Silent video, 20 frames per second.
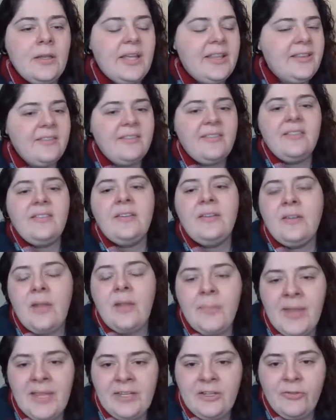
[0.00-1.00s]
And this isn't
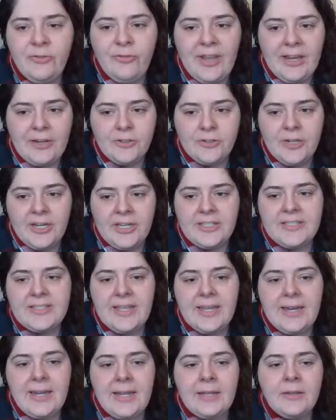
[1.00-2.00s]
a manufacturing
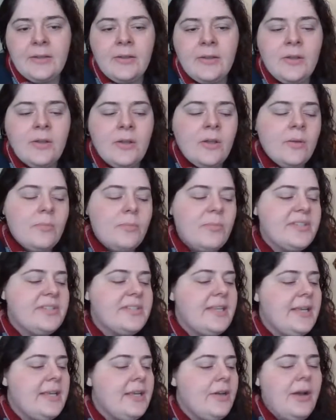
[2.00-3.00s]
setting, but
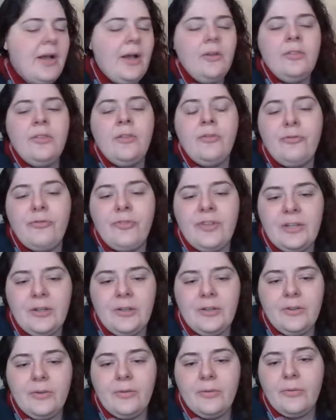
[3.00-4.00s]
say you're out in the
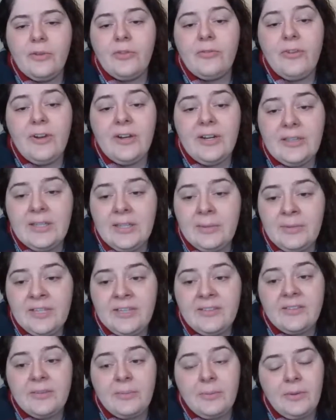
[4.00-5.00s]
field with very
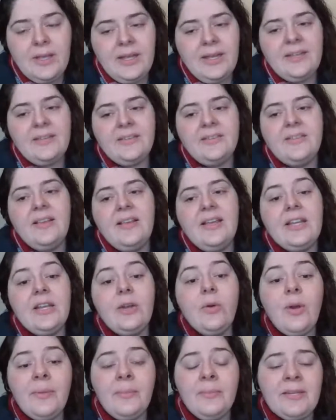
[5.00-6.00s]
limited supplies and
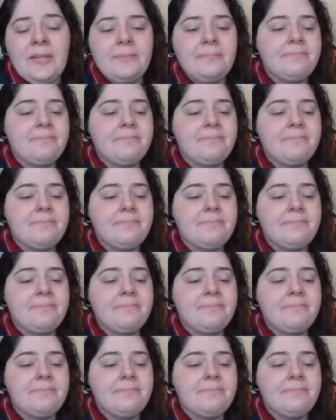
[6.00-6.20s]
equipment.